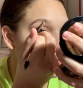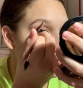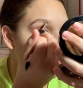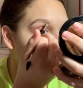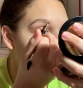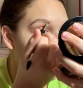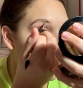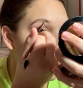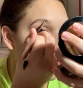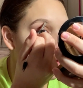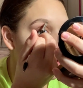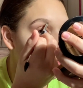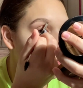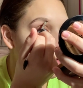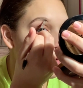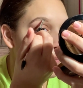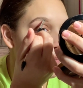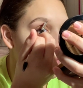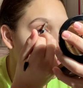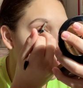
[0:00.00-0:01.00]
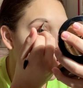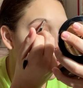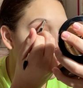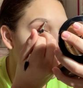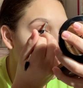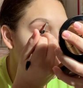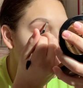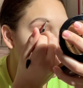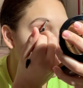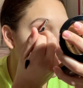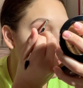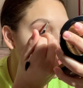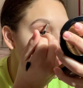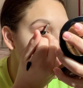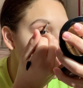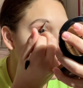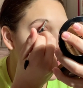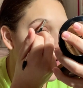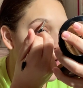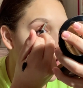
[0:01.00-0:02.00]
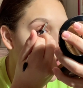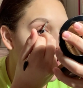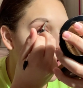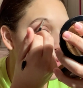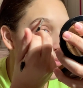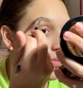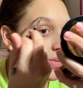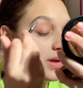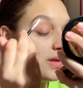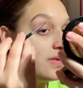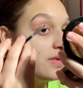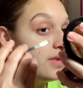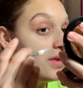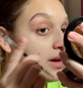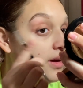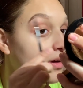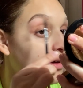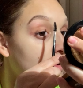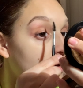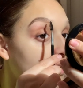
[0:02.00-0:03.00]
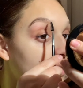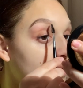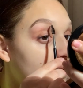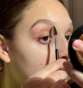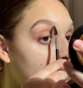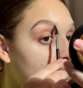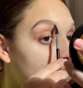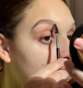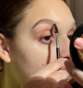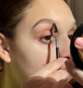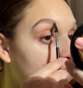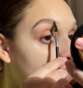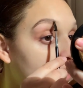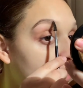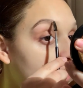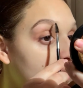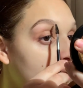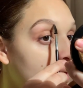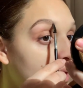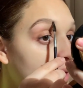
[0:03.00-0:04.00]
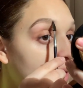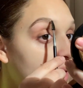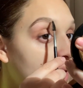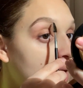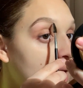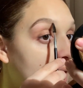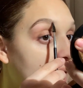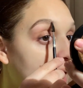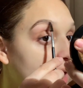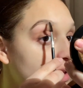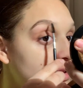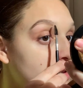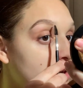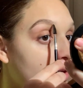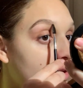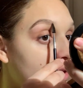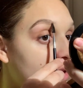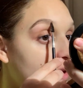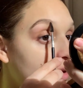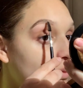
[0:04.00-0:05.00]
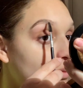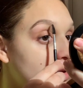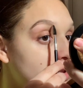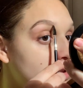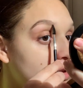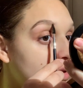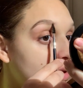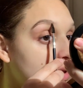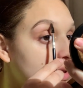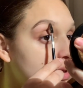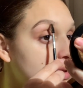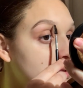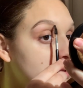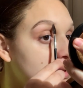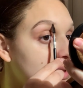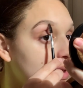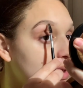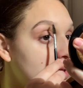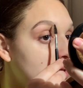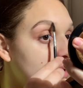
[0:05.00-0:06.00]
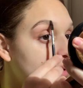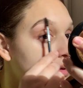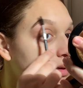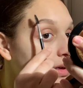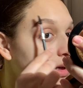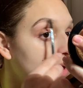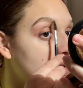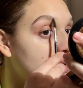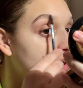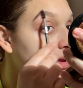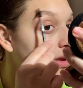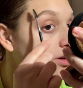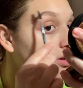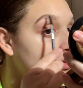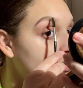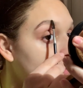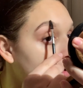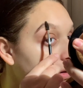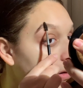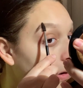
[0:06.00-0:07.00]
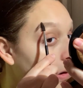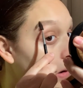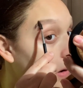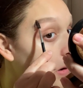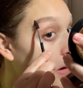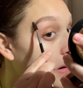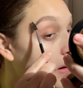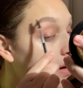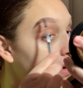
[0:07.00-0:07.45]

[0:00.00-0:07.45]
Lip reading: So like I'll make them a tad bit thicker and darker, which you're gonna see a little darker.